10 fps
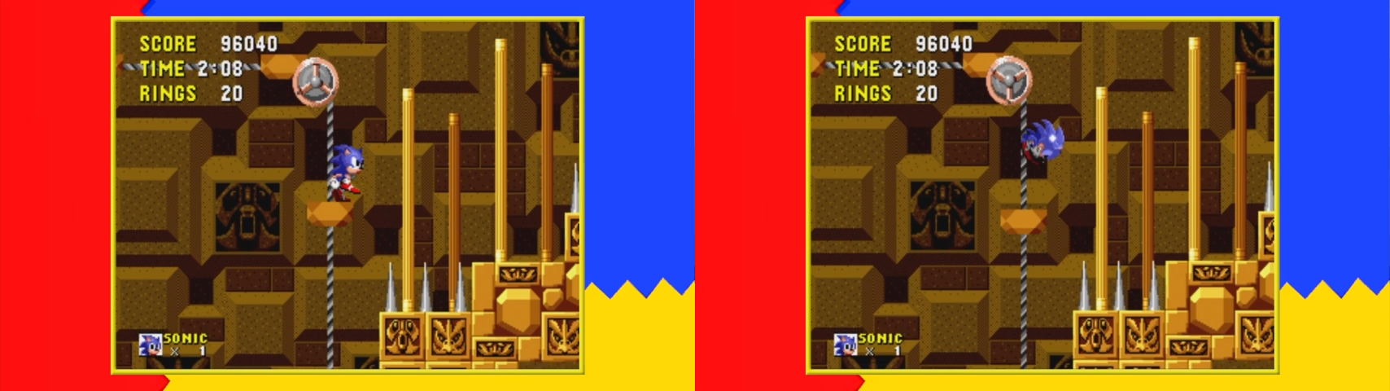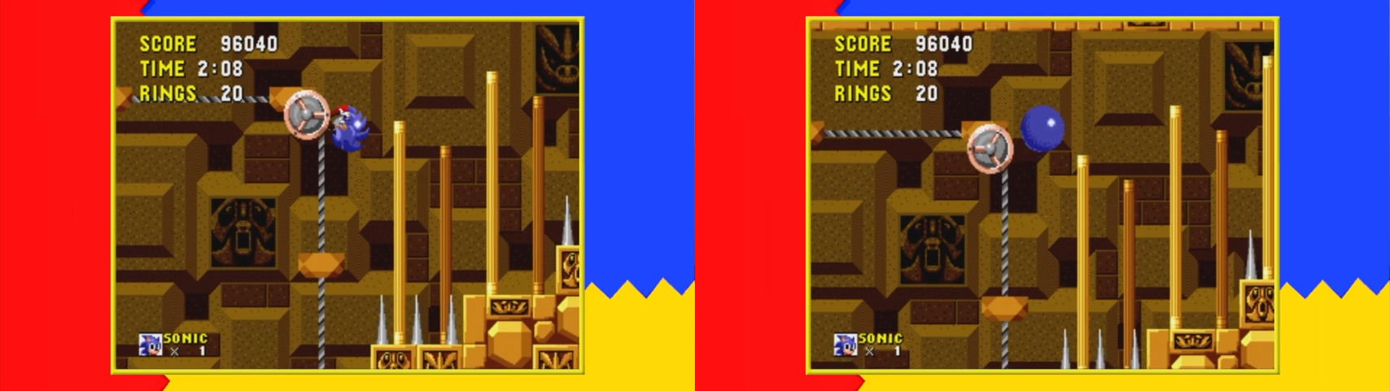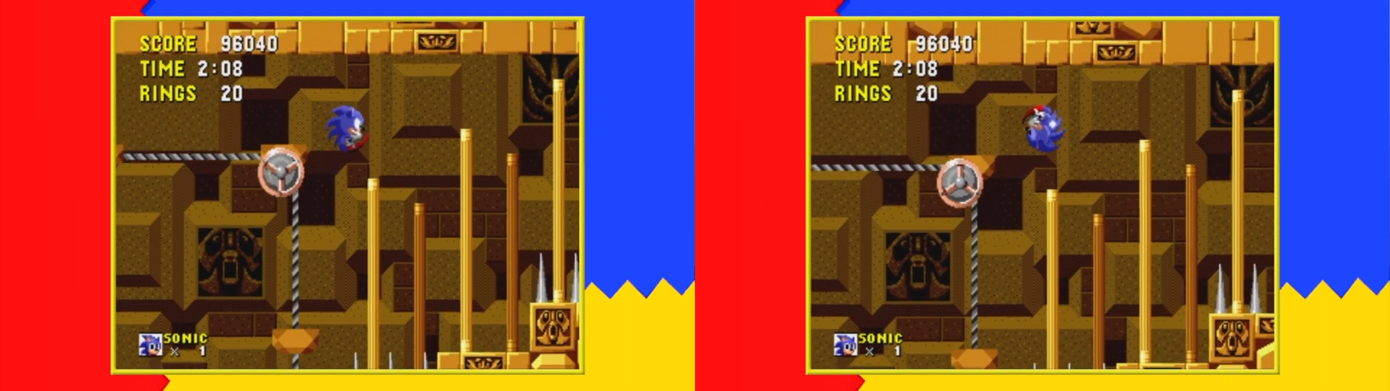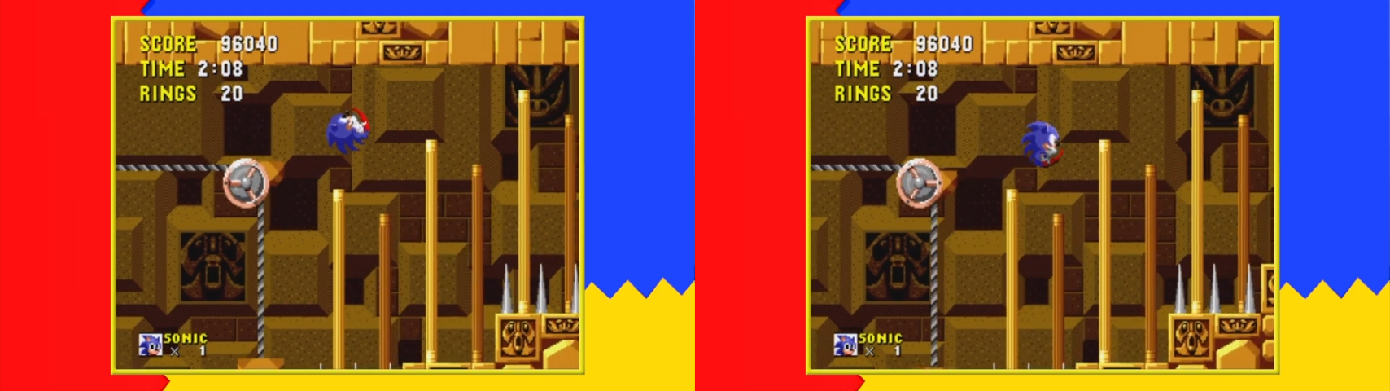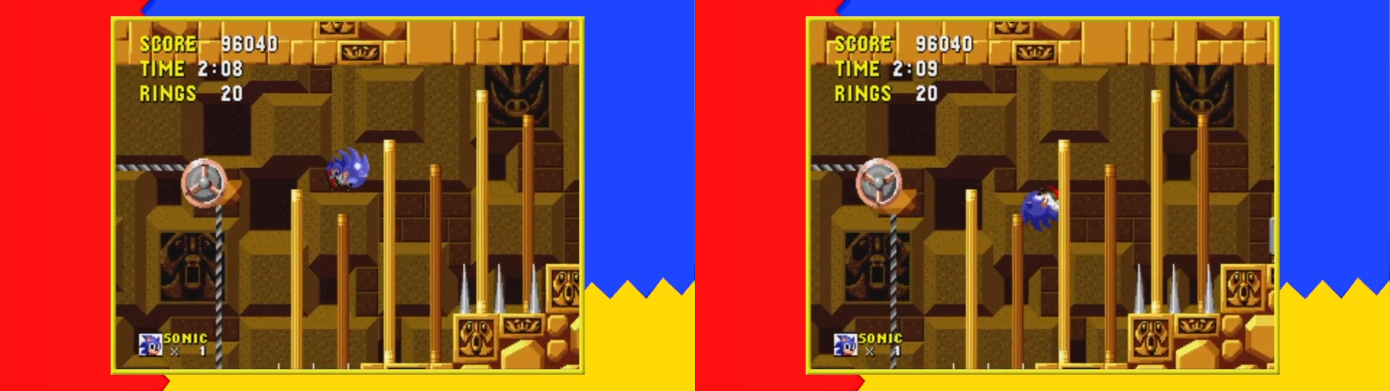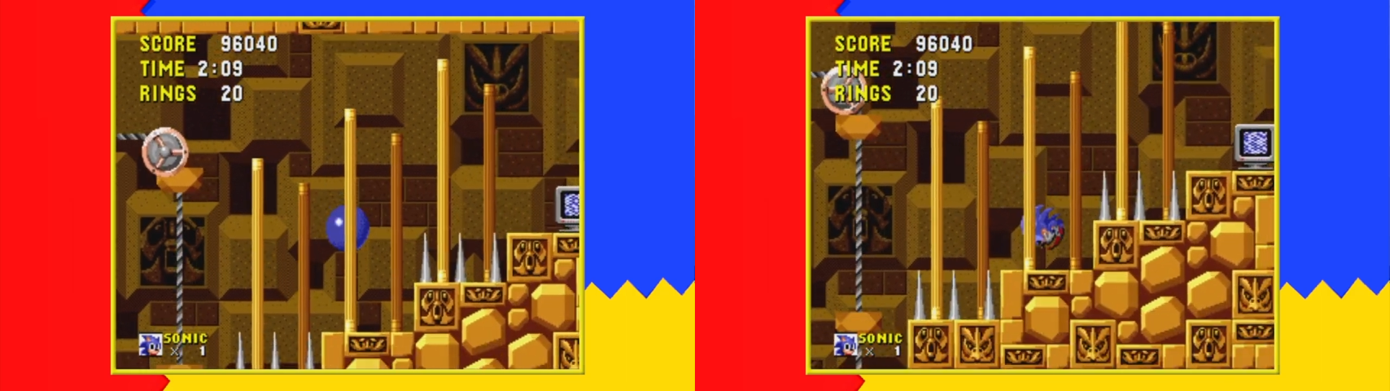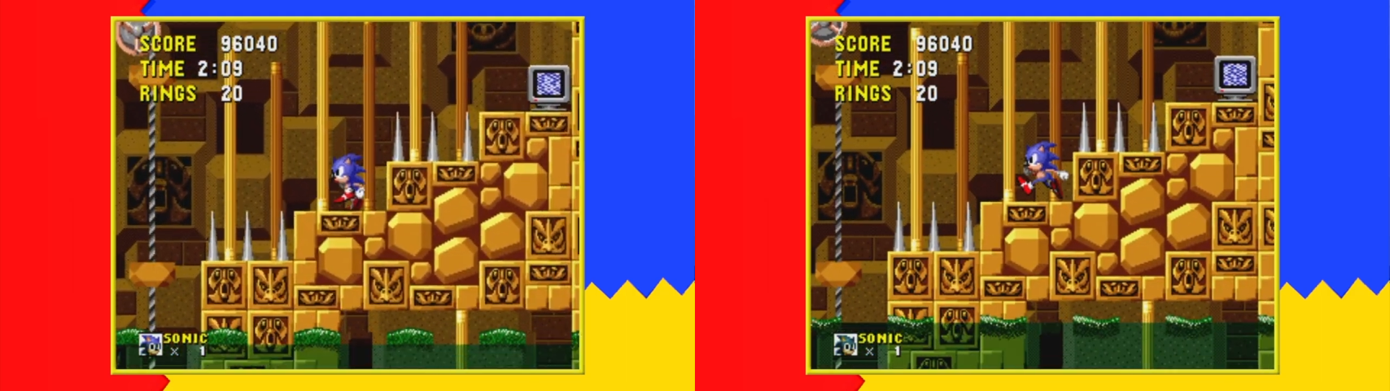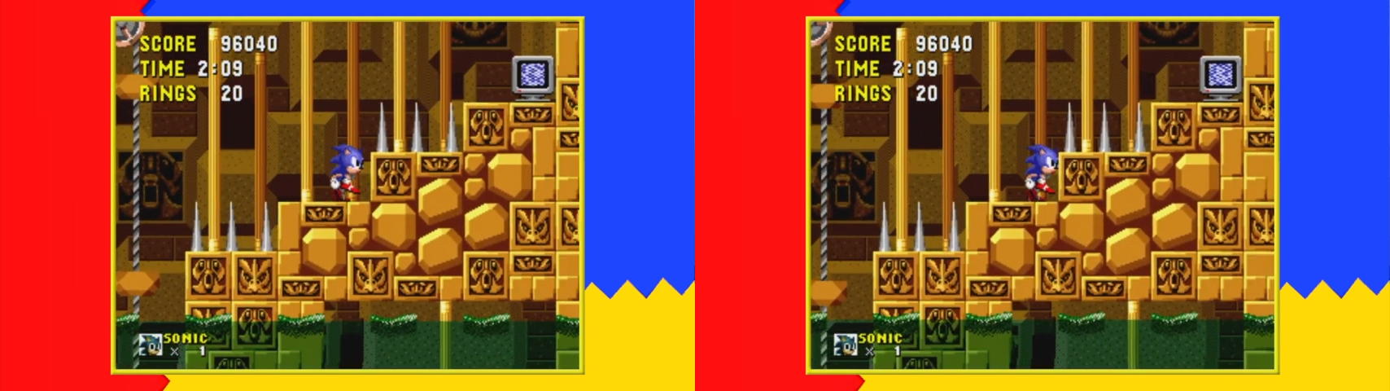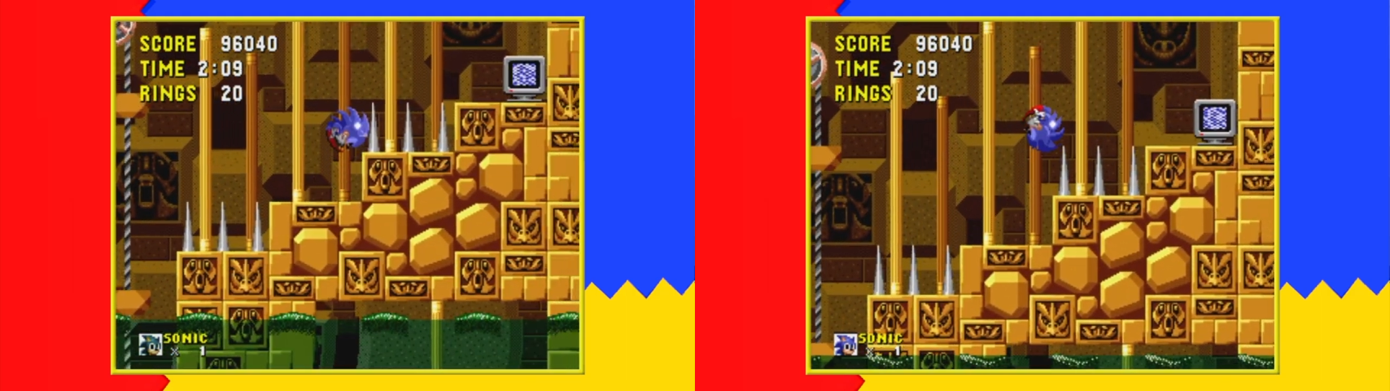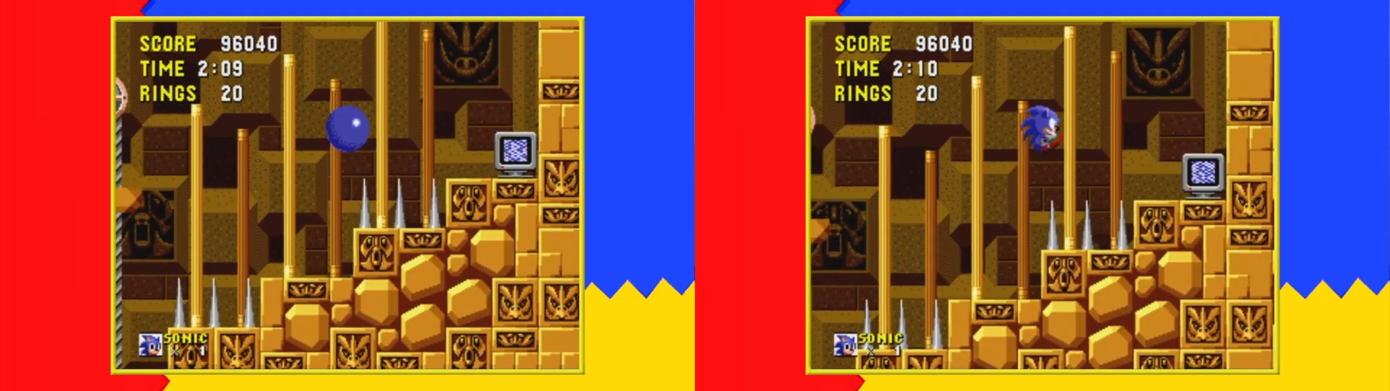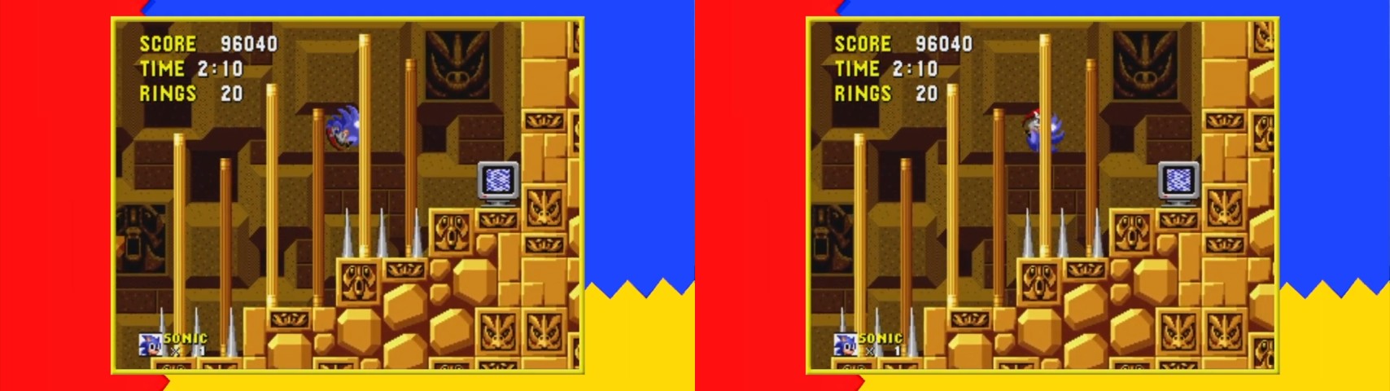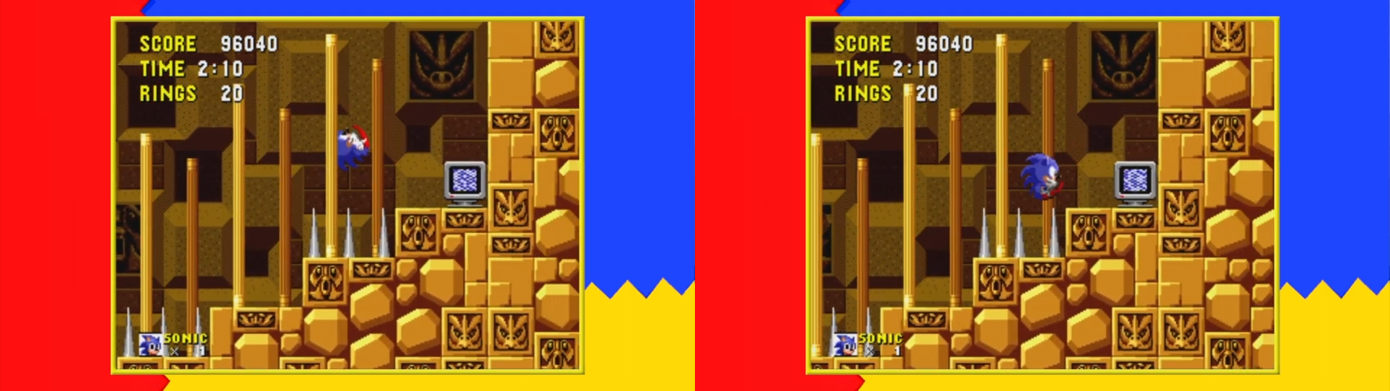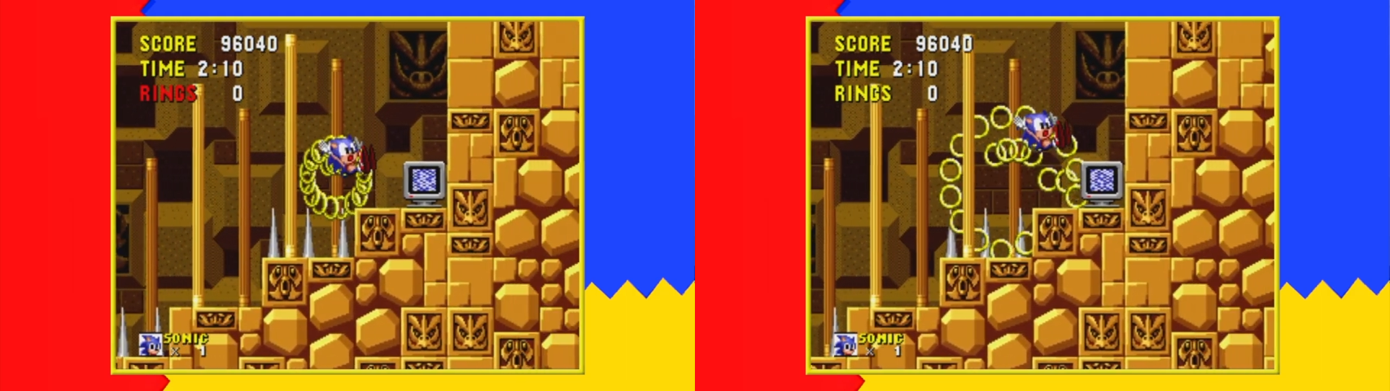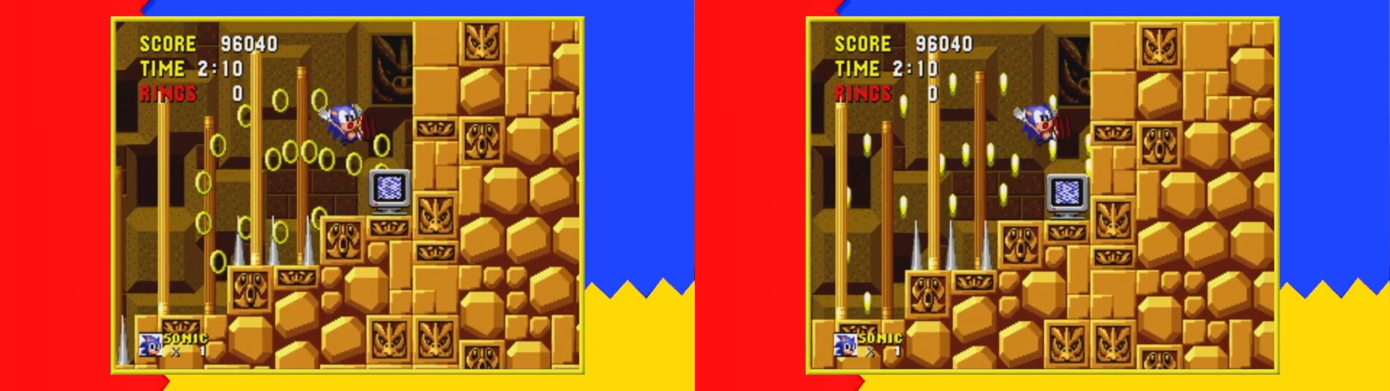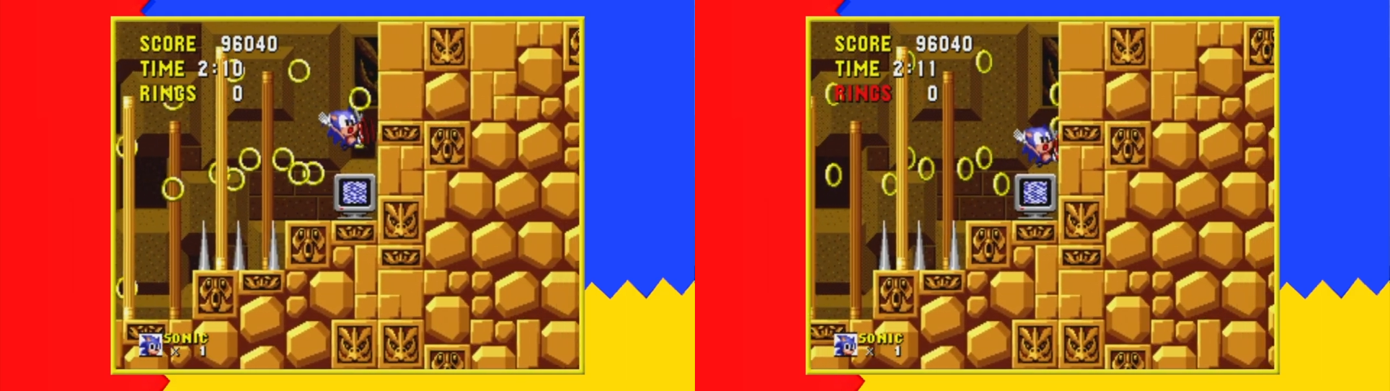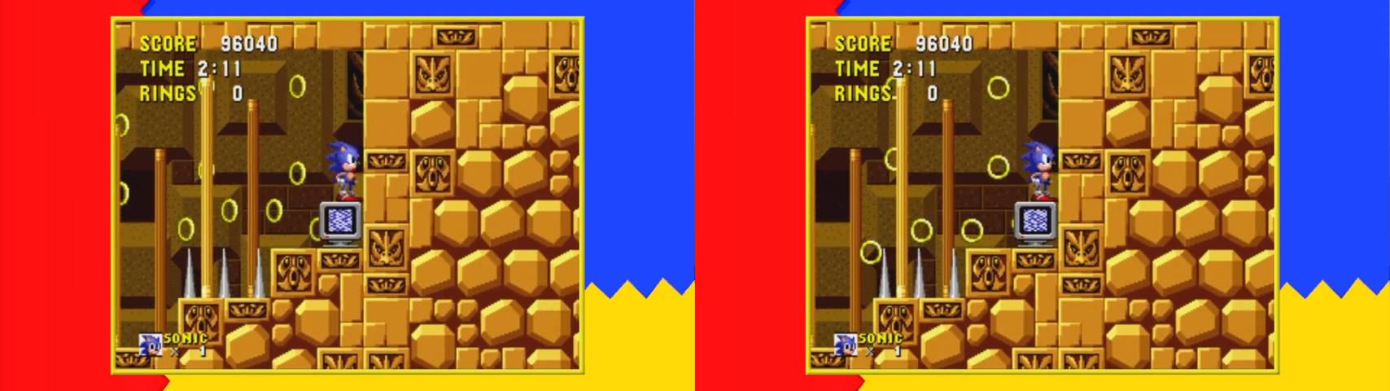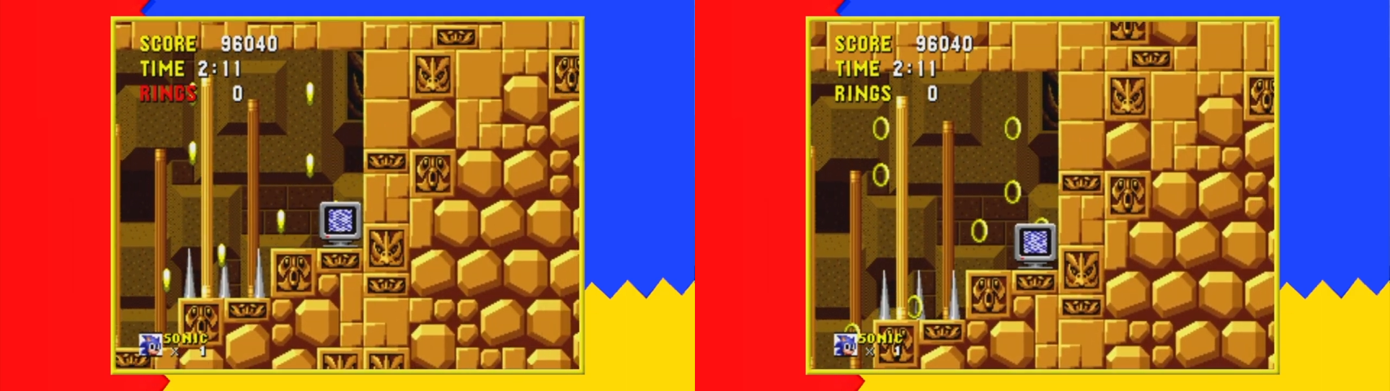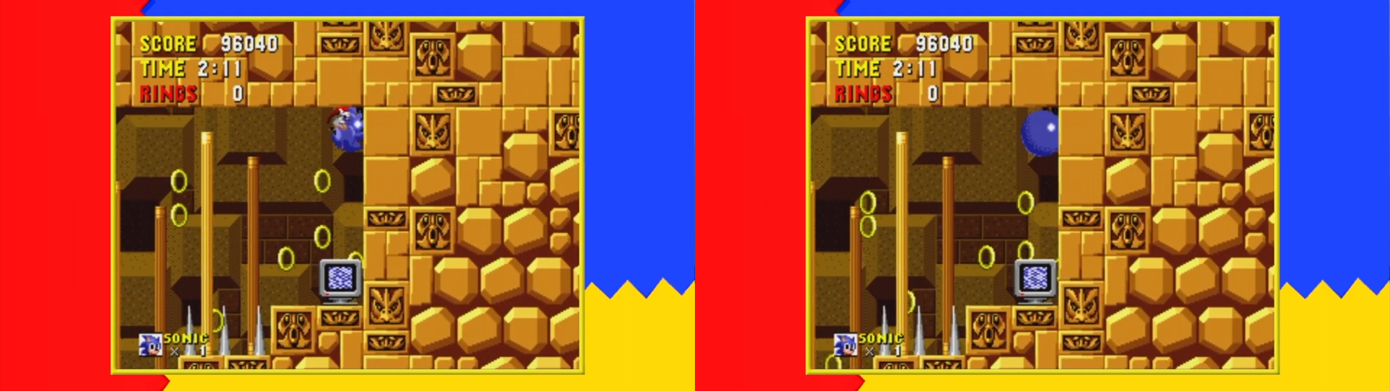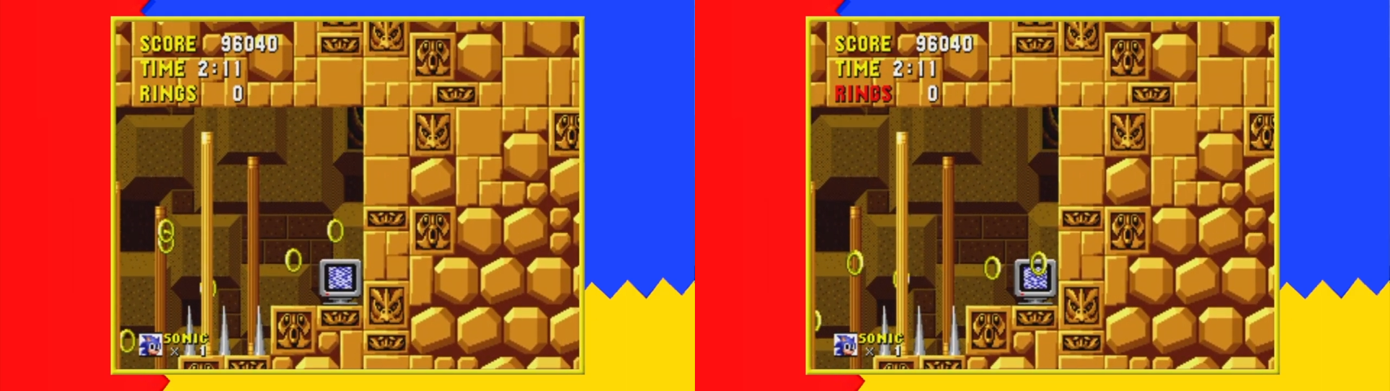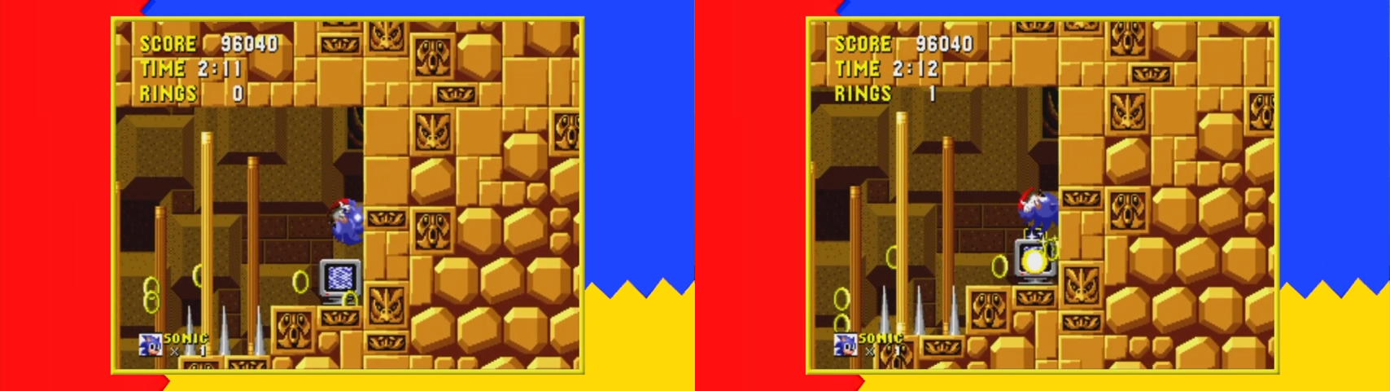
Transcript: Nobody's mouth can be seen.